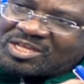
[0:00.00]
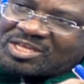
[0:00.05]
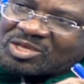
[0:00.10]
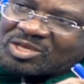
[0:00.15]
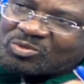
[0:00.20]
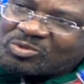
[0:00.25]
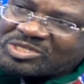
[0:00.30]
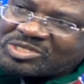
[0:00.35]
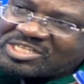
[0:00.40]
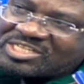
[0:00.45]

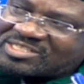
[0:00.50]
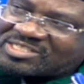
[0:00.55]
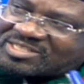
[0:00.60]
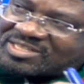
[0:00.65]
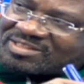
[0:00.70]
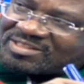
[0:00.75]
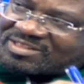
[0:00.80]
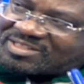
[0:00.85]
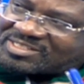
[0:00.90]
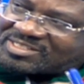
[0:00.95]

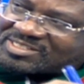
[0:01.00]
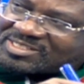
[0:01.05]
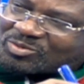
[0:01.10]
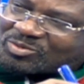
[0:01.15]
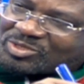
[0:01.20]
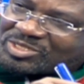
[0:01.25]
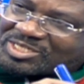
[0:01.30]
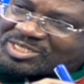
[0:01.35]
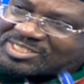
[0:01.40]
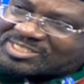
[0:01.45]
this
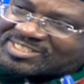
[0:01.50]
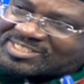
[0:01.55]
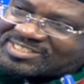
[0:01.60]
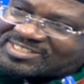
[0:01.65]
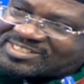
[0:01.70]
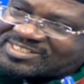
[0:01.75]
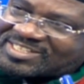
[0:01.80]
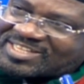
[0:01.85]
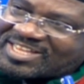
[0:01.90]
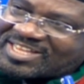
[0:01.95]

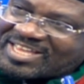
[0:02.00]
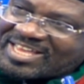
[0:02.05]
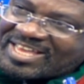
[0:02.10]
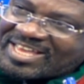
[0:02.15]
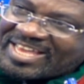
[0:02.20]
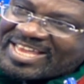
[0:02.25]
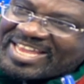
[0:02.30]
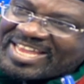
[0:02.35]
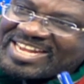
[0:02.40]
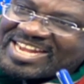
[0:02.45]
equidistance
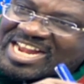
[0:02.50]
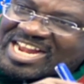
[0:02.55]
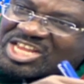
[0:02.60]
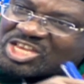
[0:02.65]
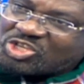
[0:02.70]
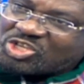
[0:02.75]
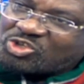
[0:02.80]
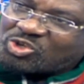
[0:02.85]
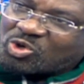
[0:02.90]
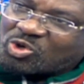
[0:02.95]
in a
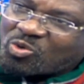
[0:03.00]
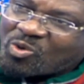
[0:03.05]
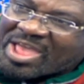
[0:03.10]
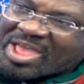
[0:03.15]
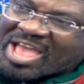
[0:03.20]
region